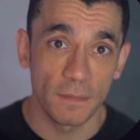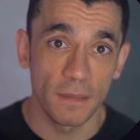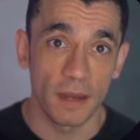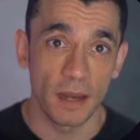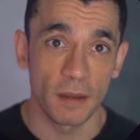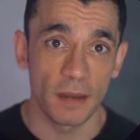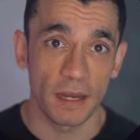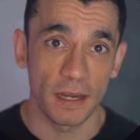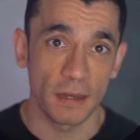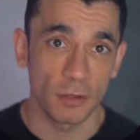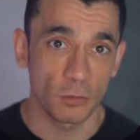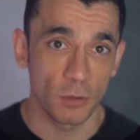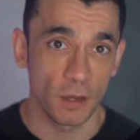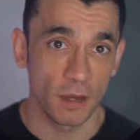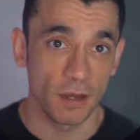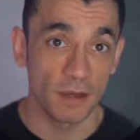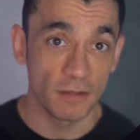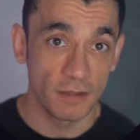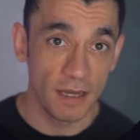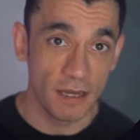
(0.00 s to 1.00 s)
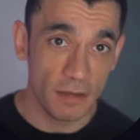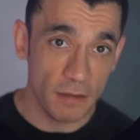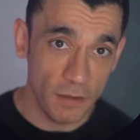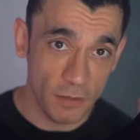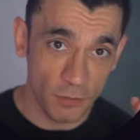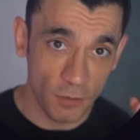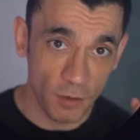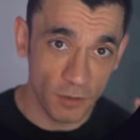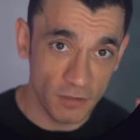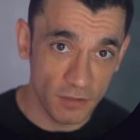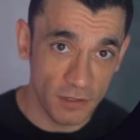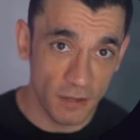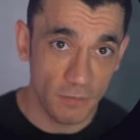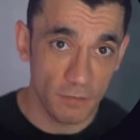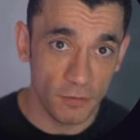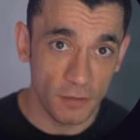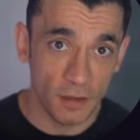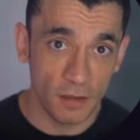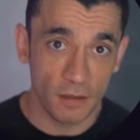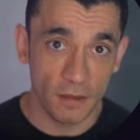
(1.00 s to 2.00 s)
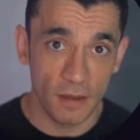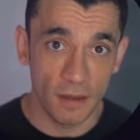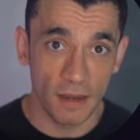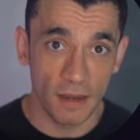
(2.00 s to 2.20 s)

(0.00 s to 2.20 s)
Now, here's where I take this one step further.